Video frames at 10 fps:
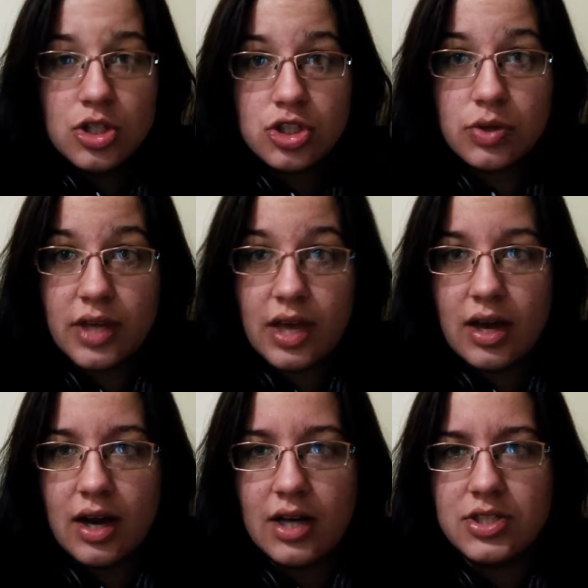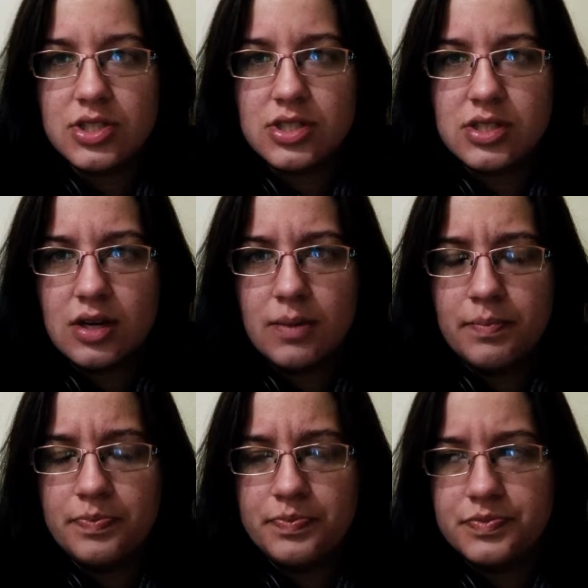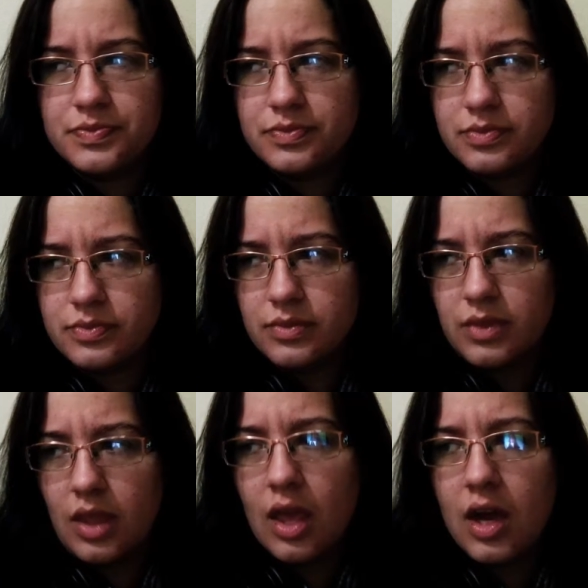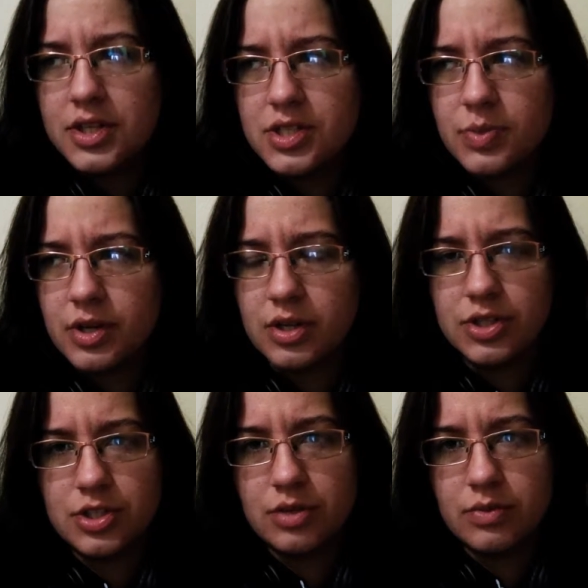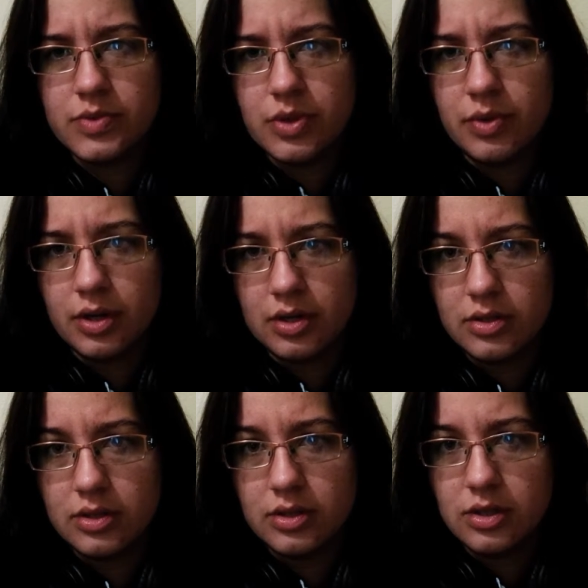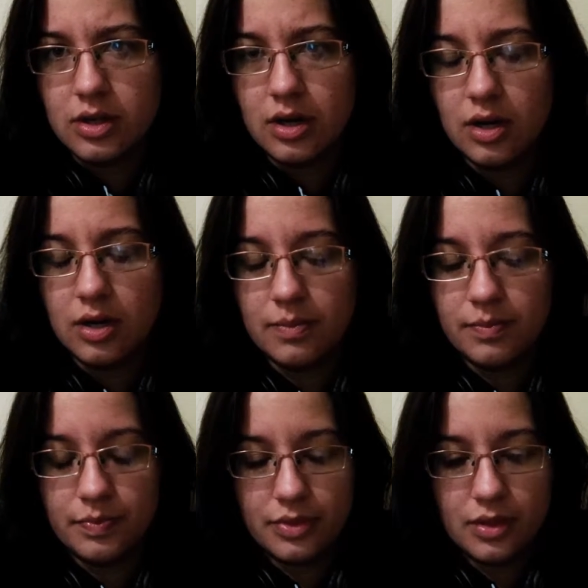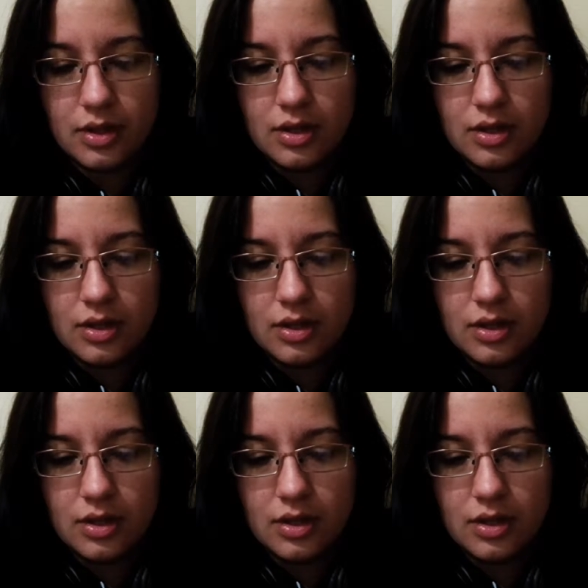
so yeah, I just um, I just wanted to let you know what was going on. Um,